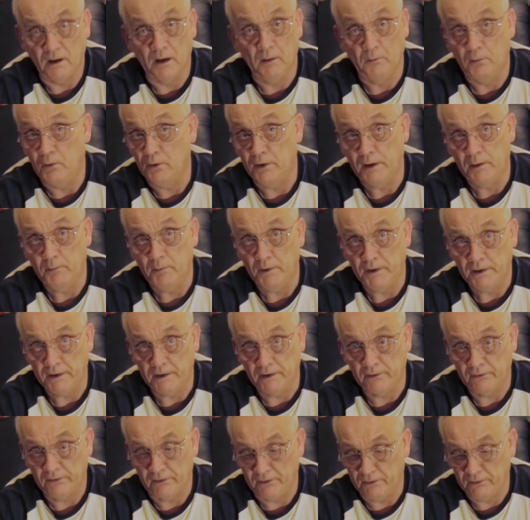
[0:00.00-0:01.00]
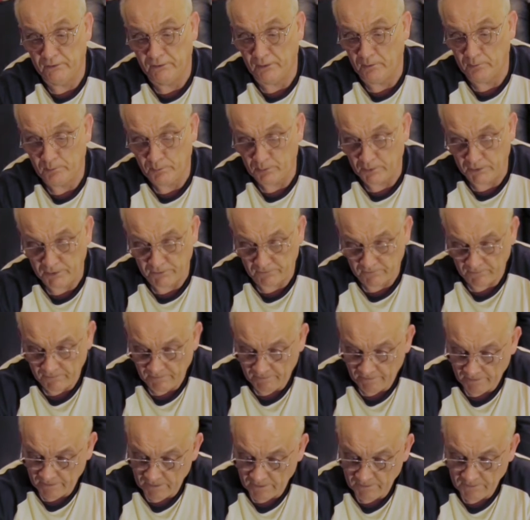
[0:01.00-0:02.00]
I'm going to break this at some point.
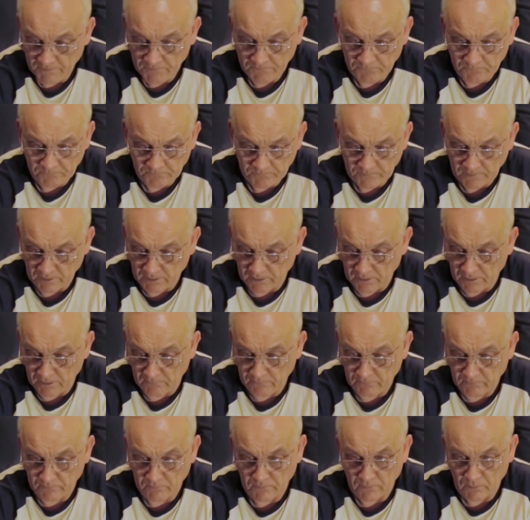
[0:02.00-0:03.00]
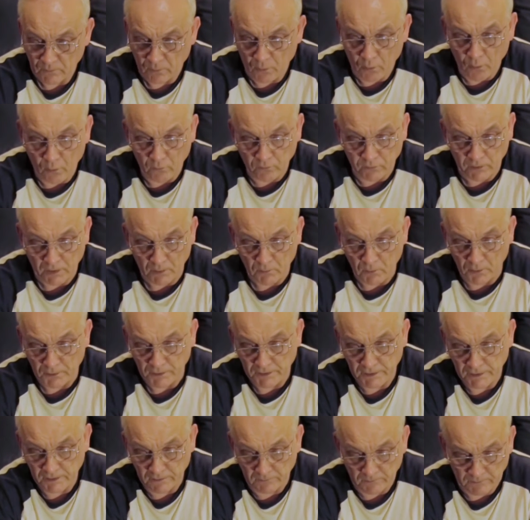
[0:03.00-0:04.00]
Hopefully I
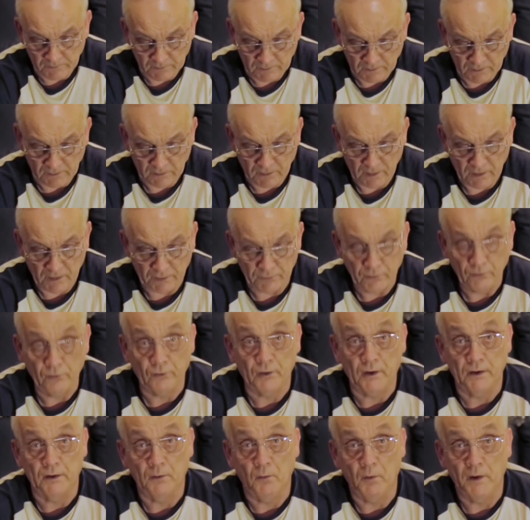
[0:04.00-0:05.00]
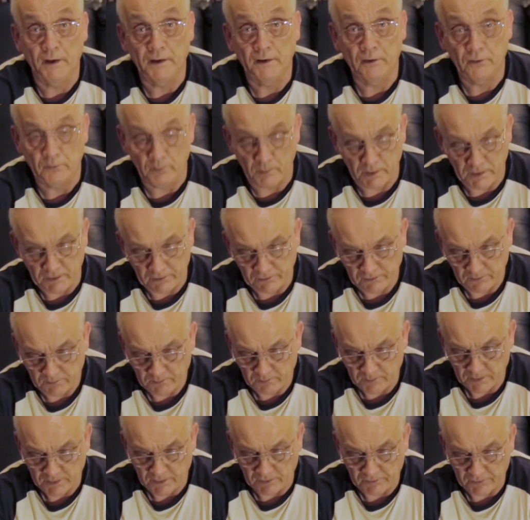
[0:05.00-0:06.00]
won't need it. I use kind of wireless
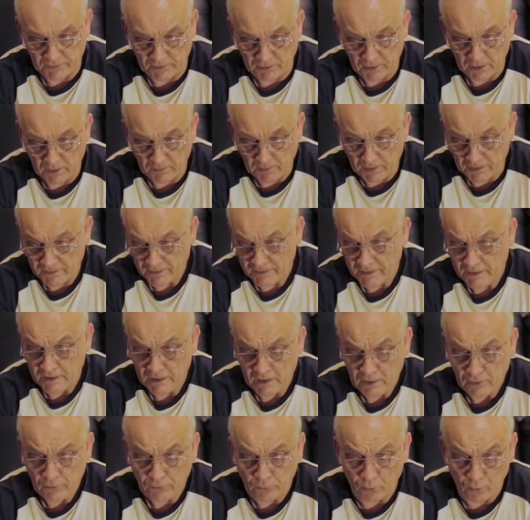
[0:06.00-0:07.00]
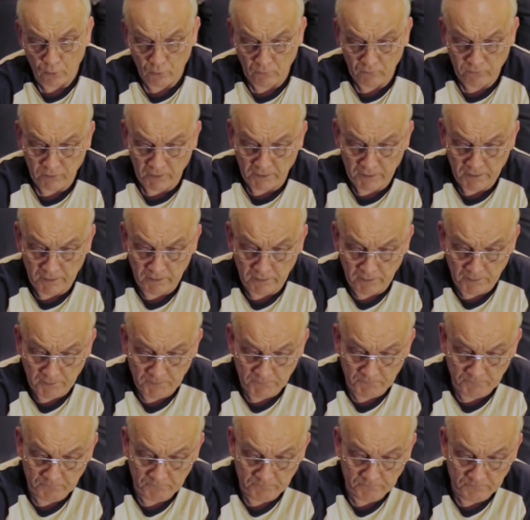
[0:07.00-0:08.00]
mics, but that's another matter. So hopefully
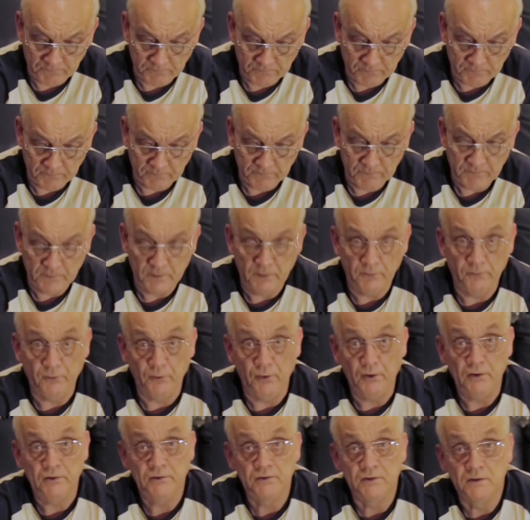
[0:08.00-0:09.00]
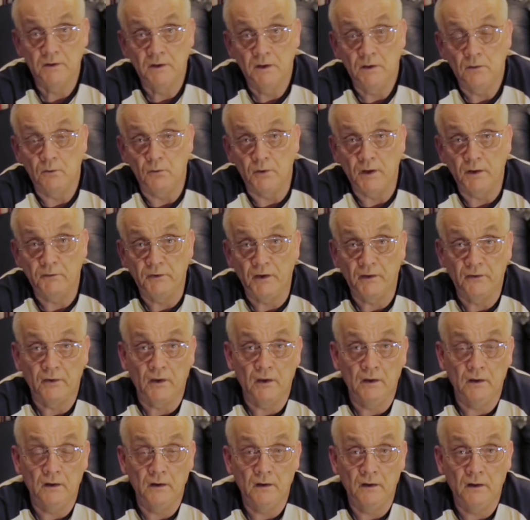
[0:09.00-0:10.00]
the footage will give you
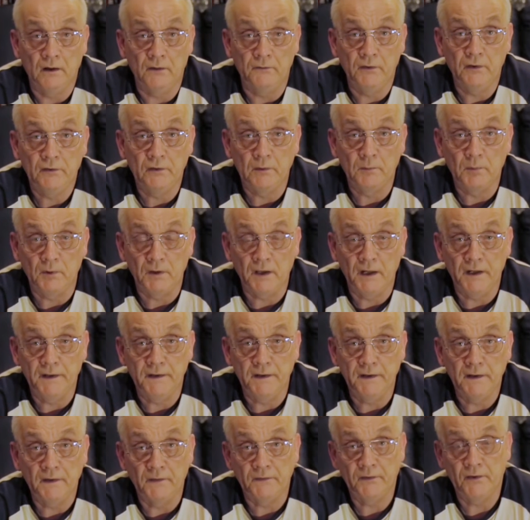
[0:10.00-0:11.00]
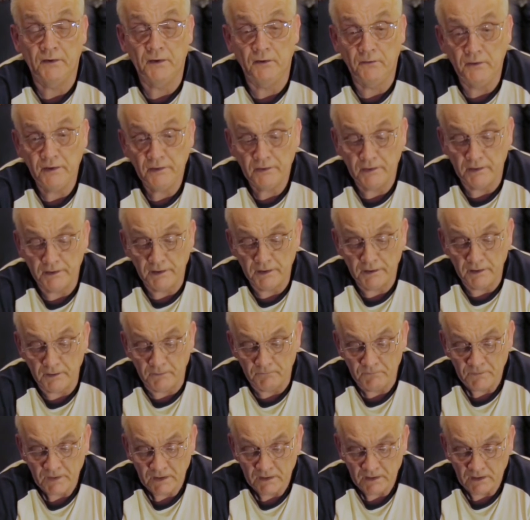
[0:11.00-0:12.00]
a reasonable idea. See, the reason I did
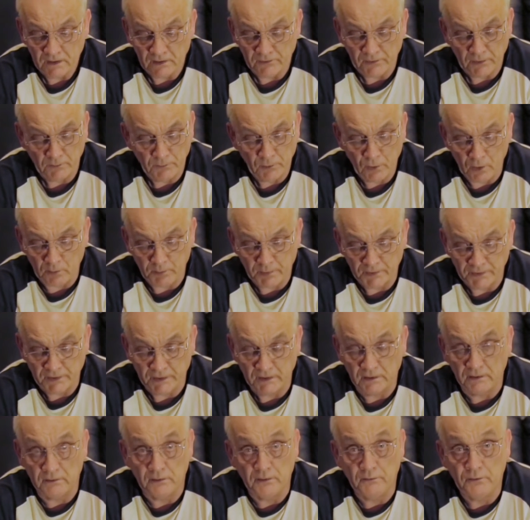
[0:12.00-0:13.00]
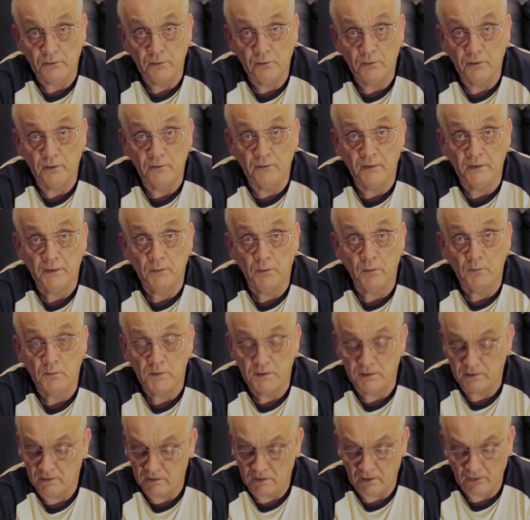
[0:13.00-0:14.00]
it is I'm not a particular reviewer of
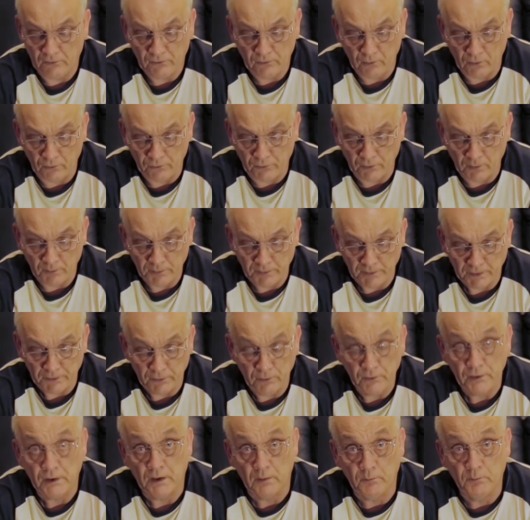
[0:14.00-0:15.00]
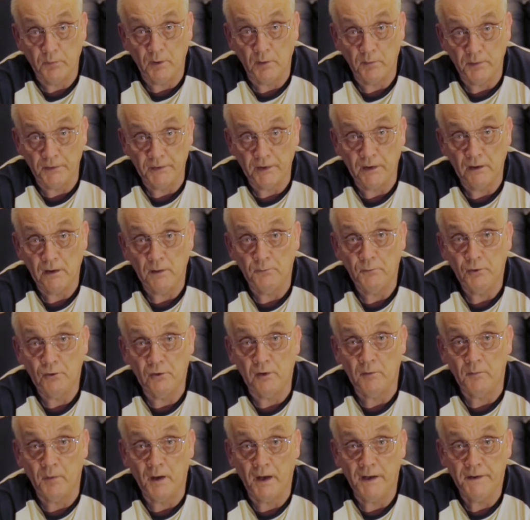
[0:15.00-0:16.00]
equipment. It's not something I do, you can probably tell. I'm
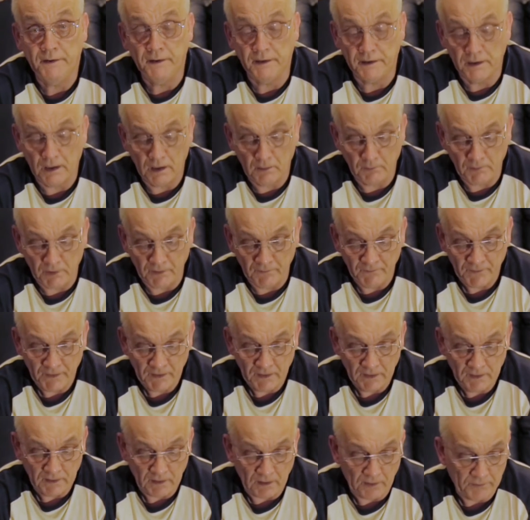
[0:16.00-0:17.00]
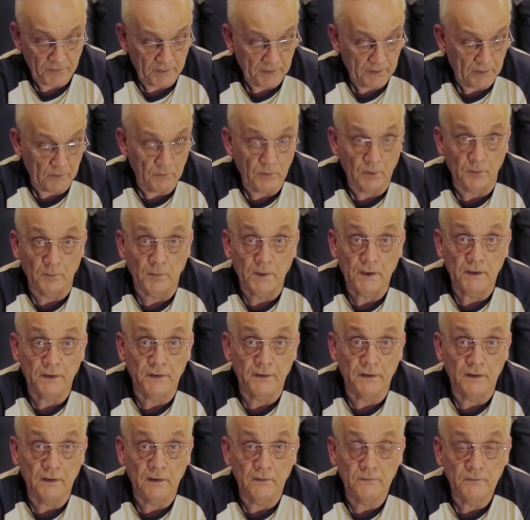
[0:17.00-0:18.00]
usually behind the camera. I think I work better
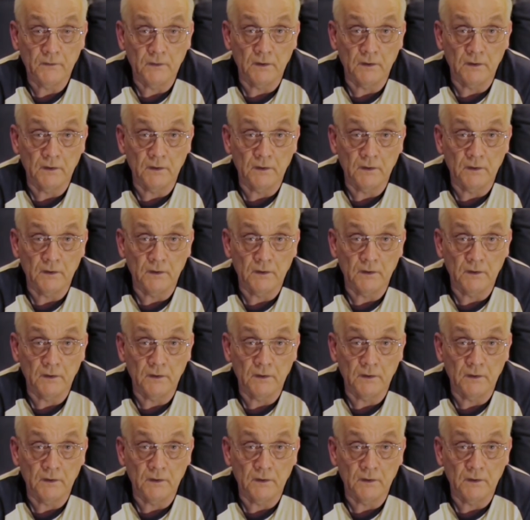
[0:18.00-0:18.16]
there,